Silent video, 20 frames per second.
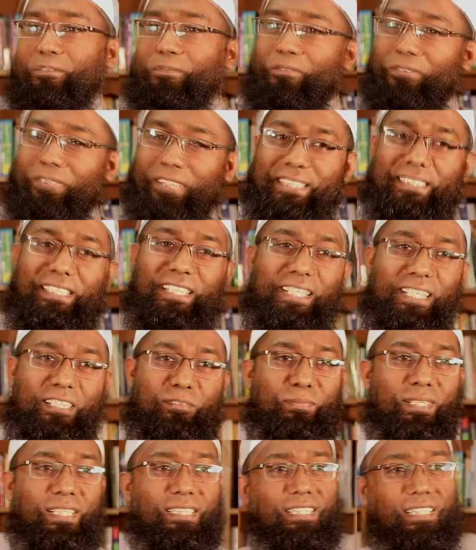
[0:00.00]
father
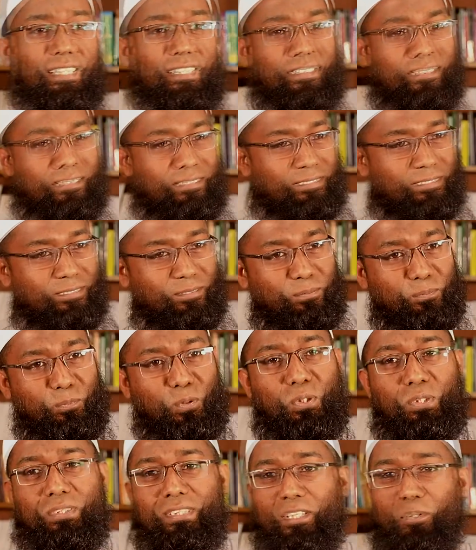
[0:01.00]
and mother,
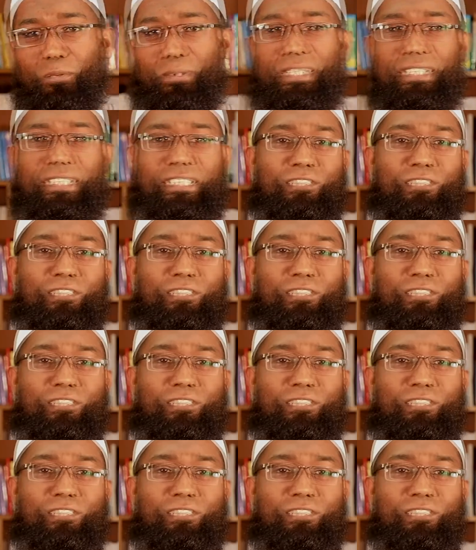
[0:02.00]
both the ways.